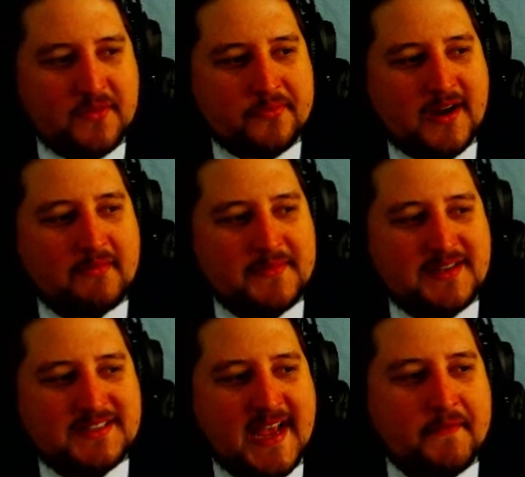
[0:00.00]
The problem
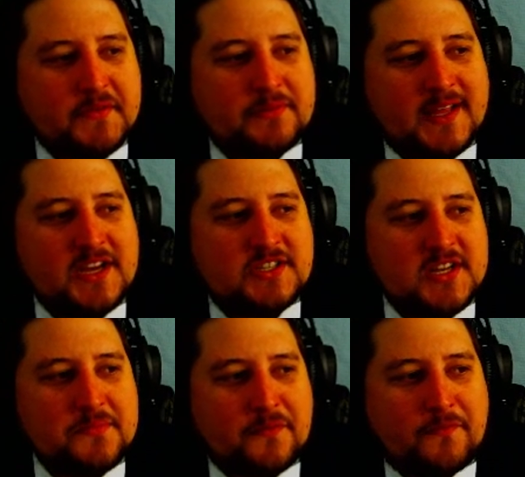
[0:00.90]
is they have to play each
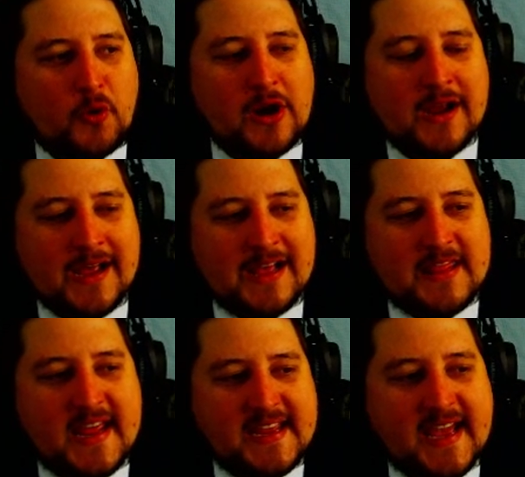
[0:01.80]
other before
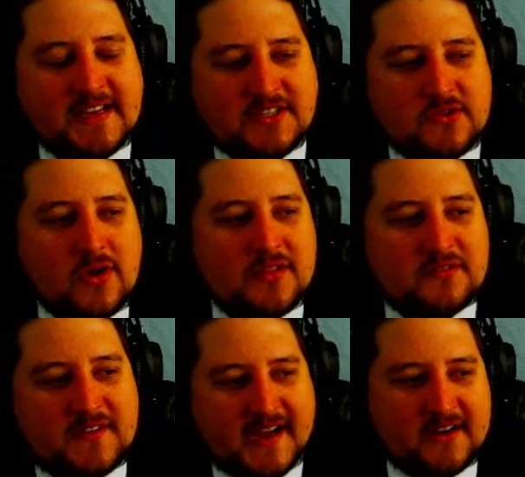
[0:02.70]
they get to the
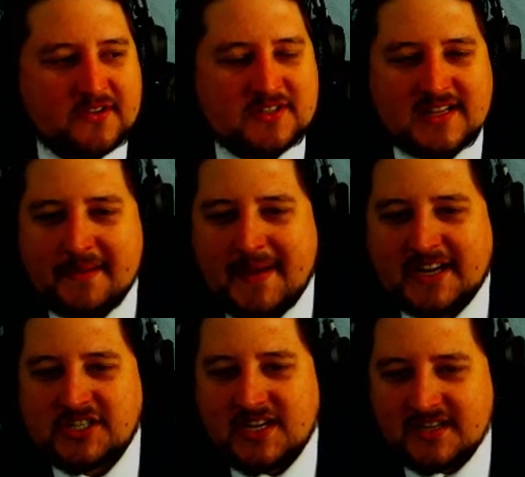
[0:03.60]
finals, and that
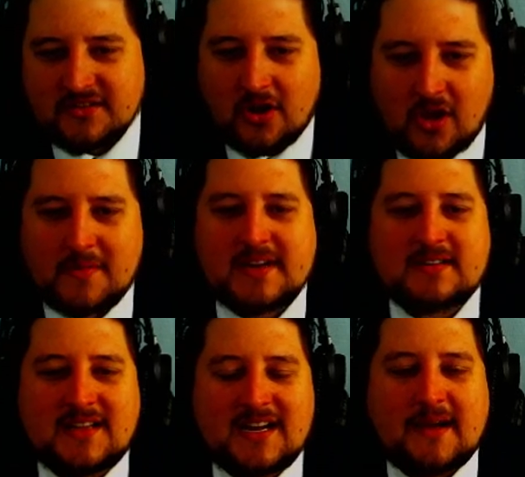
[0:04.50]
match is already
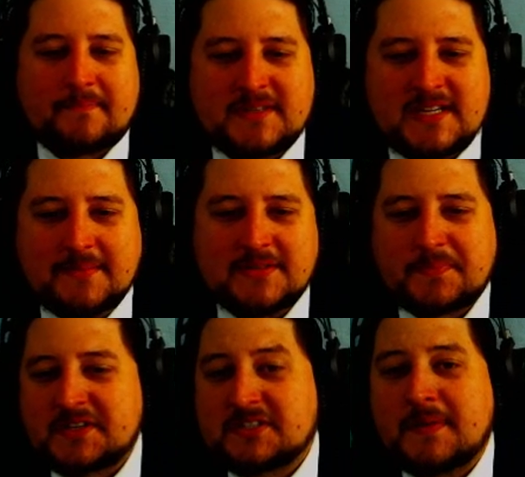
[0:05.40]
set up. Teams that are
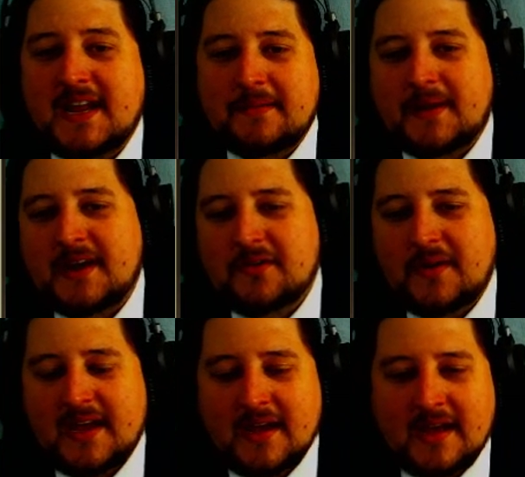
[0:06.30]
participating, by the
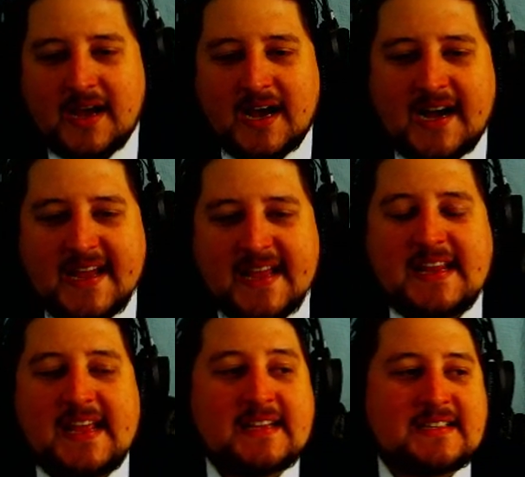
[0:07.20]
way, uh, in
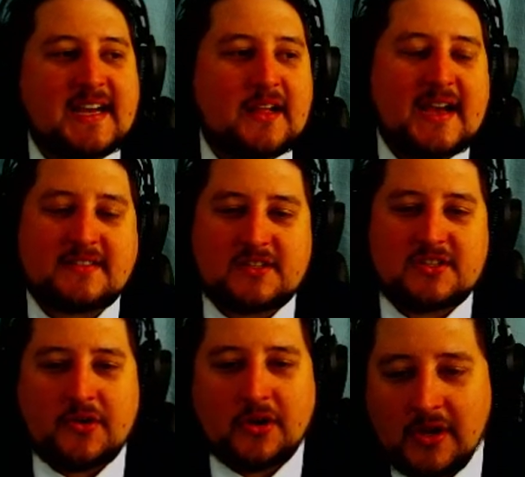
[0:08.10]
ESL as a
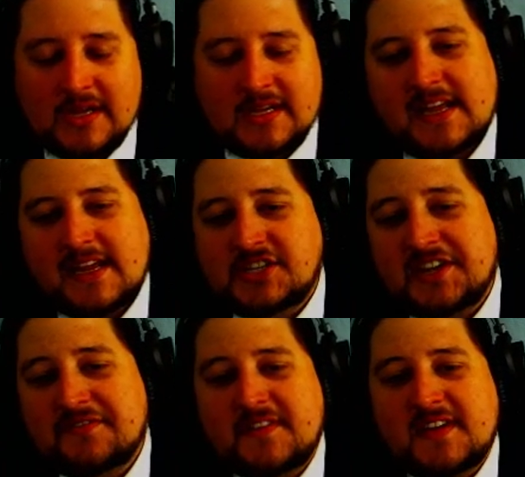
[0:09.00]
total,
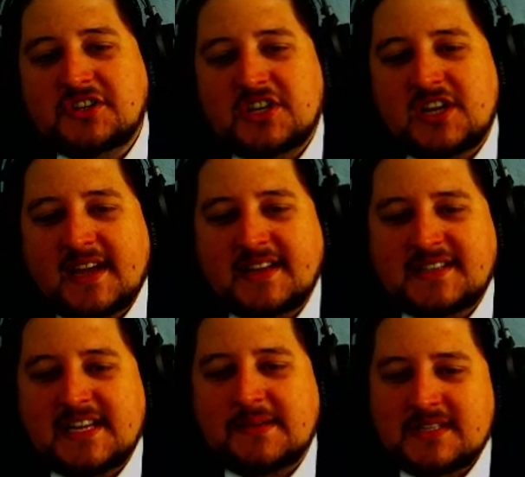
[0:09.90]
e.g., VG,
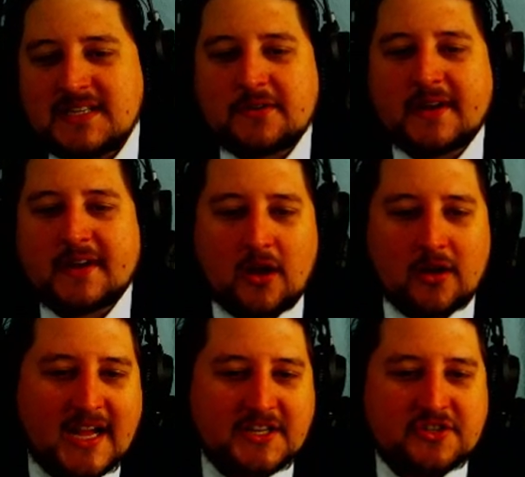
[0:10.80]
Team Secret, all
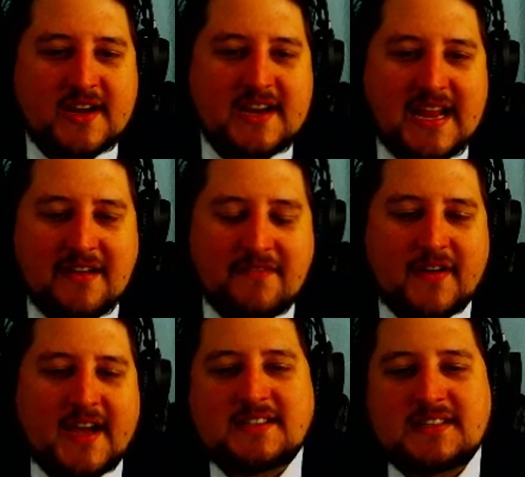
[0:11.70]
got straight
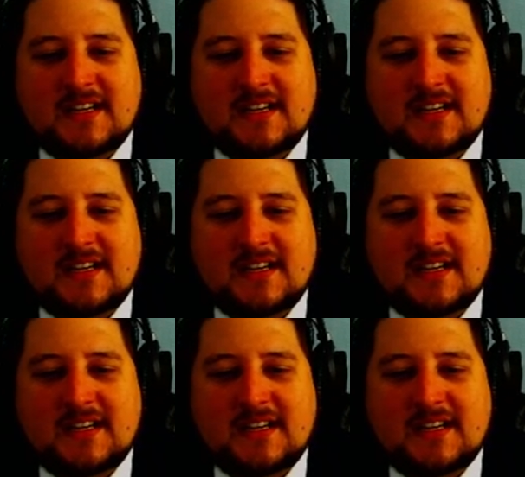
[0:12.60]
invites.